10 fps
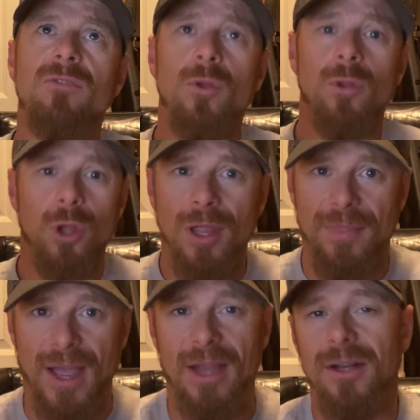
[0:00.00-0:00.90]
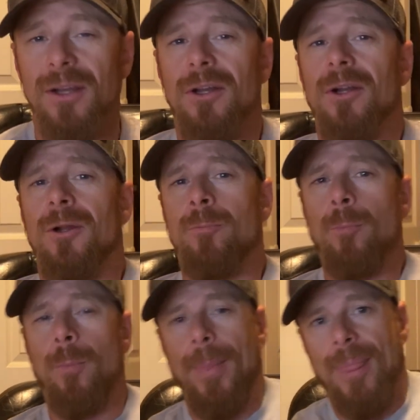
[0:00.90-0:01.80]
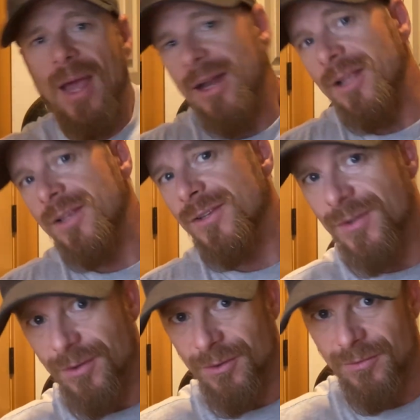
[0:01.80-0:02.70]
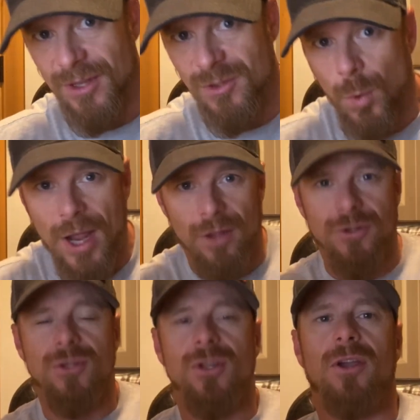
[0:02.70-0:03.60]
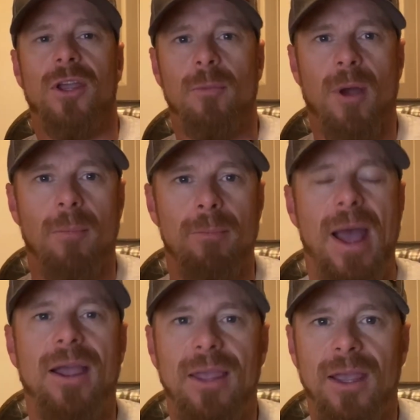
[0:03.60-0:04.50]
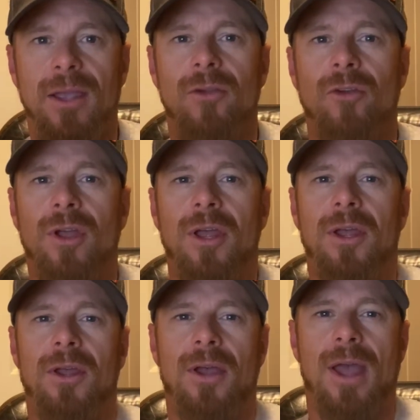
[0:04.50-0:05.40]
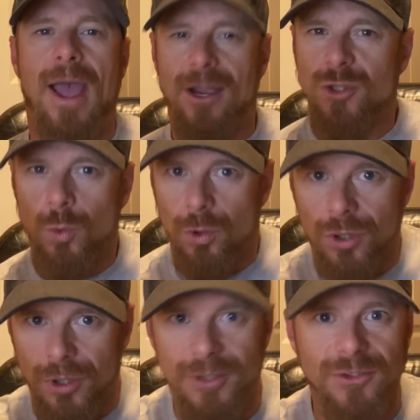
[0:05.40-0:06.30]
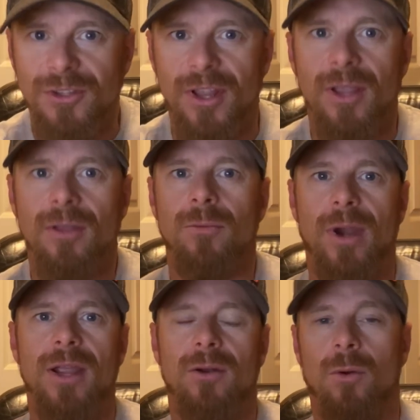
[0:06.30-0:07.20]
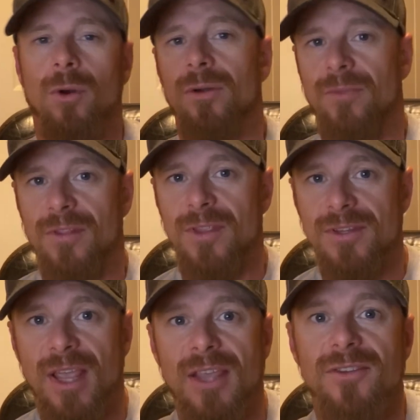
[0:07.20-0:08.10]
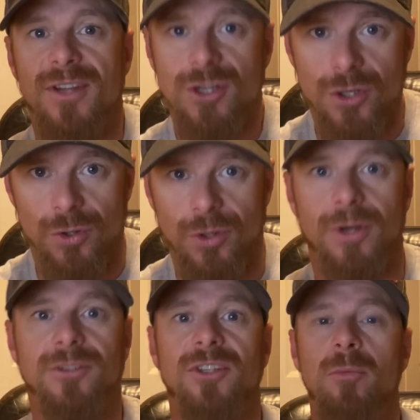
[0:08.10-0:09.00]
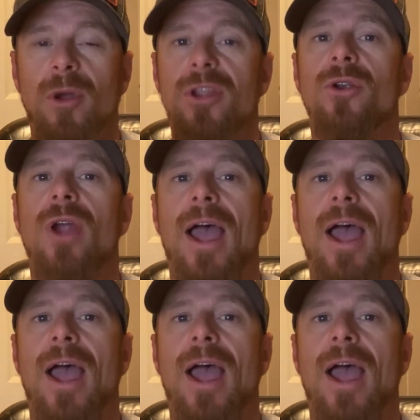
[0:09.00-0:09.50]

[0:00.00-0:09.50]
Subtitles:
you look at that, that's wild. You're talking about backing actual currency, right? Or in this case, digital currency, but you